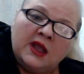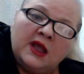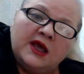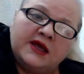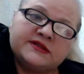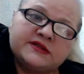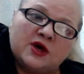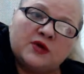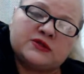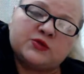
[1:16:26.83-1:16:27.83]
And so
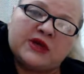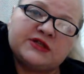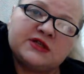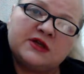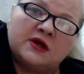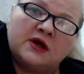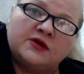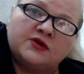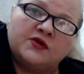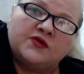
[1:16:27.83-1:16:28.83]
I was watching a
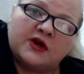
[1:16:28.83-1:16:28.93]
lot of